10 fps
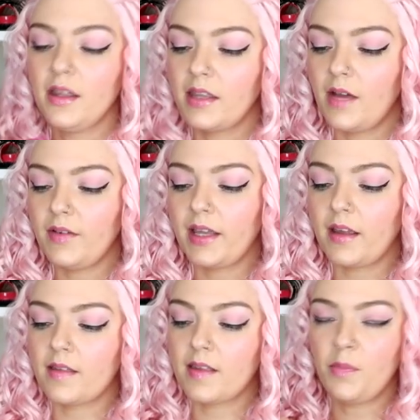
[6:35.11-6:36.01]
They have
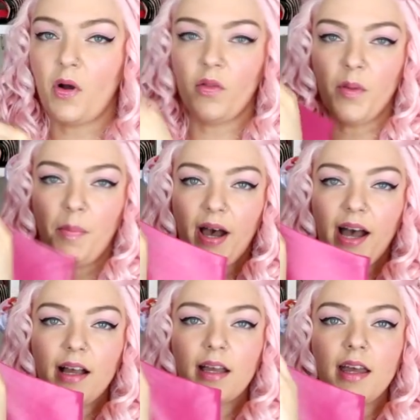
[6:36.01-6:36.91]
like a zip on the
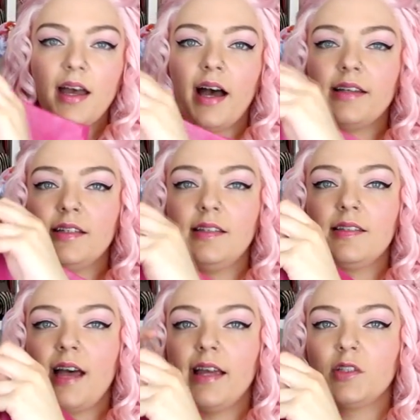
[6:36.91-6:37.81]
back. I did
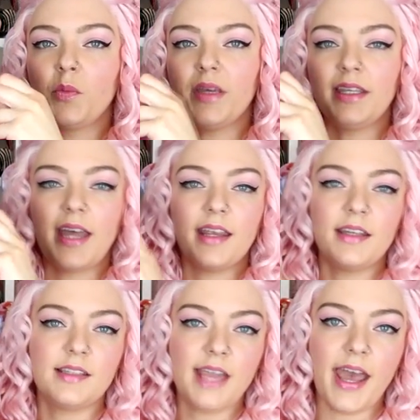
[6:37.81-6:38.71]
size up and get it
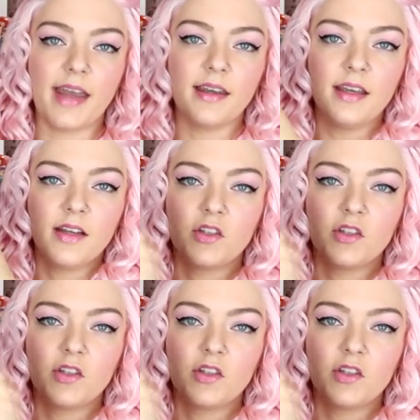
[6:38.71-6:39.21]
in a 10